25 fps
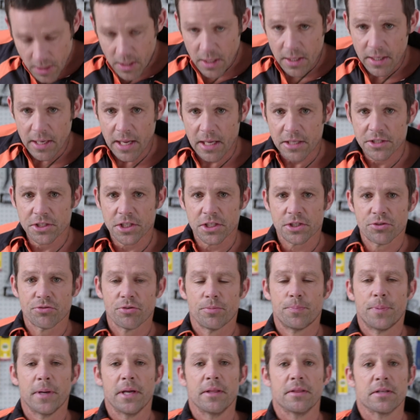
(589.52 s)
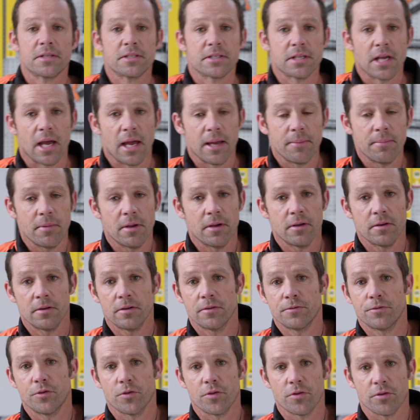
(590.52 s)
Now just repeat the same
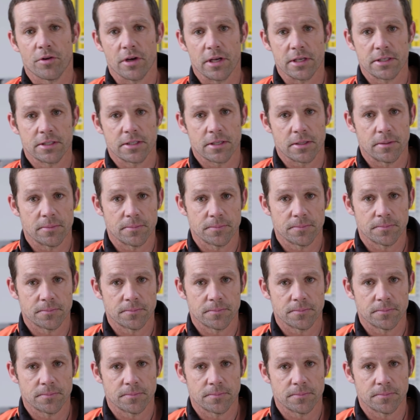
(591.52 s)
for the rest.